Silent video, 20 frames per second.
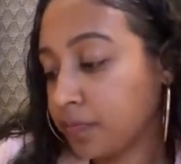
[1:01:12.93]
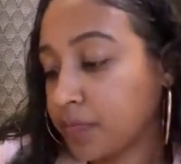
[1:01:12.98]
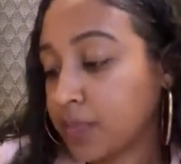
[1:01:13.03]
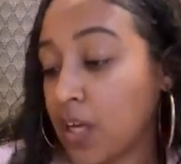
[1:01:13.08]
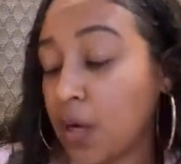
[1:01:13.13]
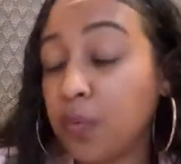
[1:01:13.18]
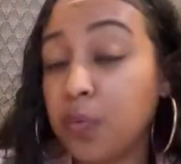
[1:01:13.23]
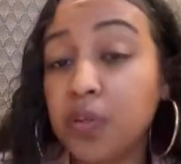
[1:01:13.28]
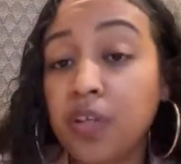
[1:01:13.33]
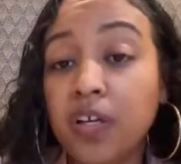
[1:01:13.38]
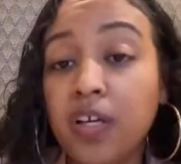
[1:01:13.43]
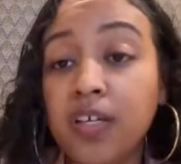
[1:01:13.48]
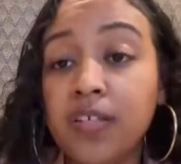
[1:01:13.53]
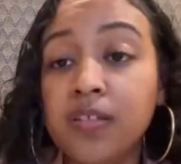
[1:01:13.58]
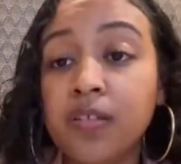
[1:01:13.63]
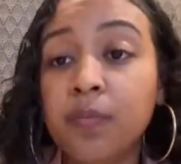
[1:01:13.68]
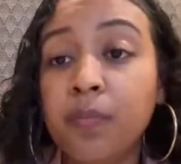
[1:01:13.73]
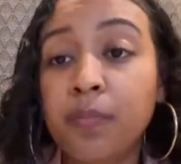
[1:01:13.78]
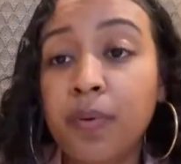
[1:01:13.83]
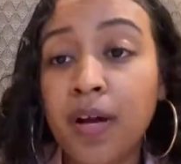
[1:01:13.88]
I would have ate
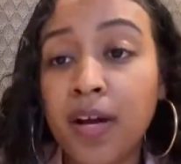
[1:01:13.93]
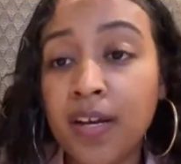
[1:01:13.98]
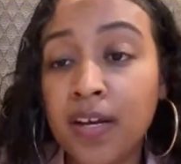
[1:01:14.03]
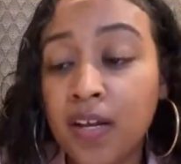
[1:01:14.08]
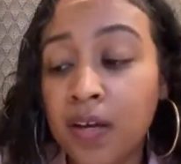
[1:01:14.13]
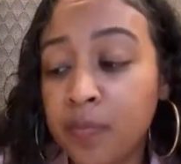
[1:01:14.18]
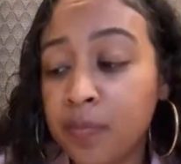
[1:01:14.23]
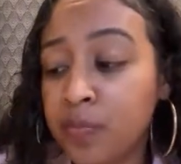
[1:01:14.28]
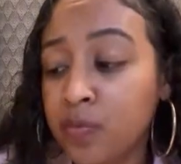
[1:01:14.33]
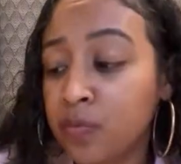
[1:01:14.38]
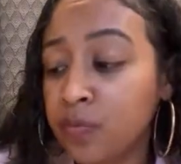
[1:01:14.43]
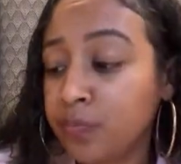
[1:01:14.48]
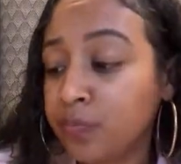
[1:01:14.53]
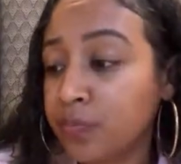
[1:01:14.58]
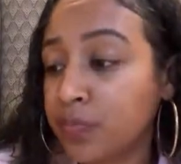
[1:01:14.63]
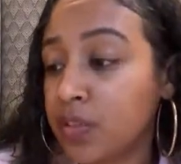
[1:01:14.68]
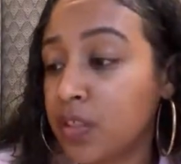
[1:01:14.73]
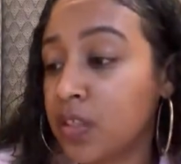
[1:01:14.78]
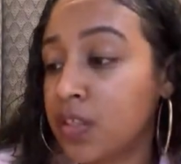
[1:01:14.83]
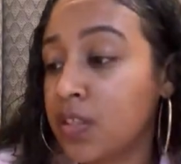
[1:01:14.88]
some pineapple
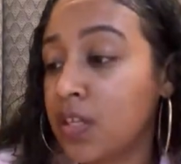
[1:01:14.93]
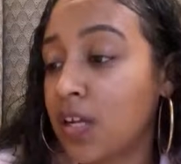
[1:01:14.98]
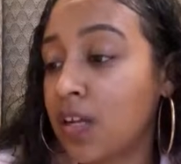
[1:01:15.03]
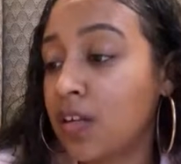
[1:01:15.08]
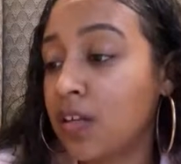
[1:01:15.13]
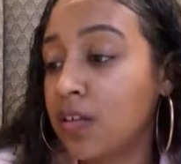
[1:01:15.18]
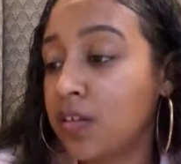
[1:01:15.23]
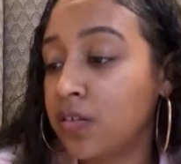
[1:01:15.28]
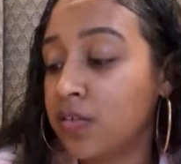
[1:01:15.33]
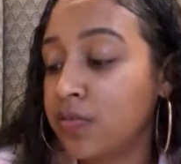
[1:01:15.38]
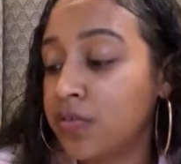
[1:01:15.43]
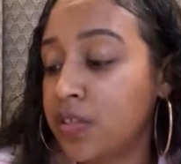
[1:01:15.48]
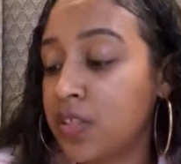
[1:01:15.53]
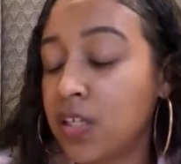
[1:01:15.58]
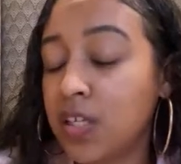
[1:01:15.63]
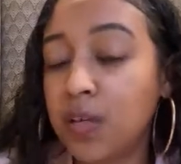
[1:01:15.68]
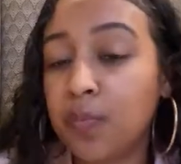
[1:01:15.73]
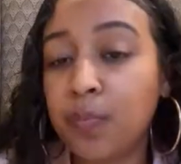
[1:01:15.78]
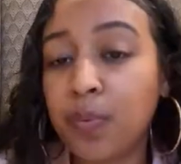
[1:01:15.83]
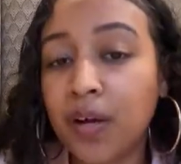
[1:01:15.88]
because I love to
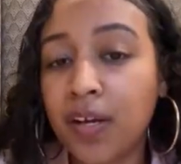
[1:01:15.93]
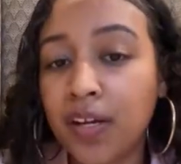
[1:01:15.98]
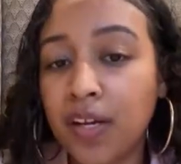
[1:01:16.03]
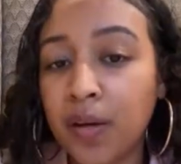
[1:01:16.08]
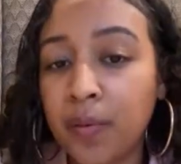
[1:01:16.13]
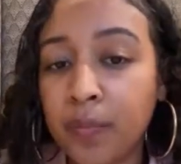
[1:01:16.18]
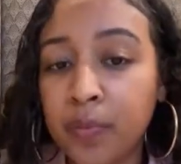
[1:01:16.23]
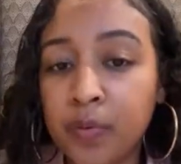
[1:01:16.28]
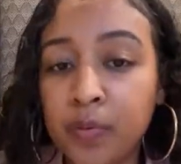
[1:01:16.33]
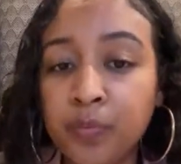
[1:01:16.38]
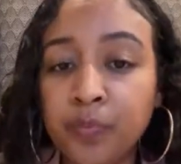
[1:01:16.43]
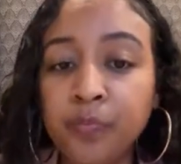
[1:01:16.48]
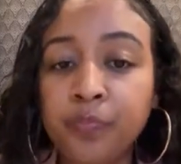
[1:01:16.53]
eat pineapple.